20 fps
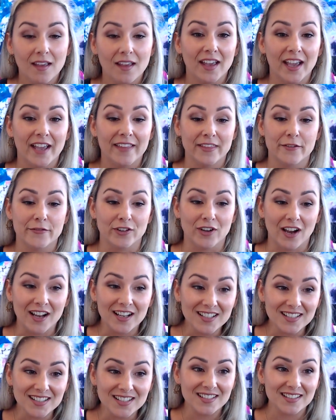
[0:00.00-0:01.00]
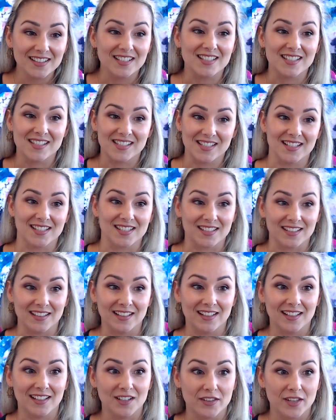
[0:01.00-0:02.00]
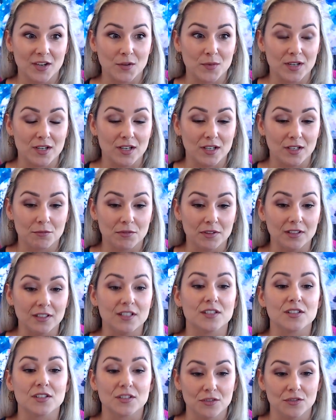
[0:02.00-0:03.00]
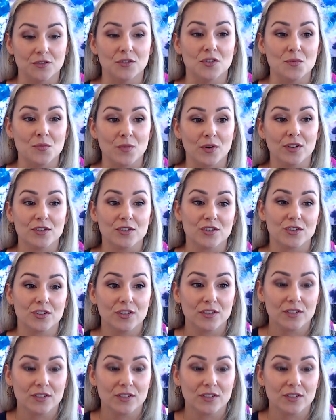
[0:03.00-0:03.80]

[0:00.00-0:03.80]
And then for us, it's seasonally that we release new merch.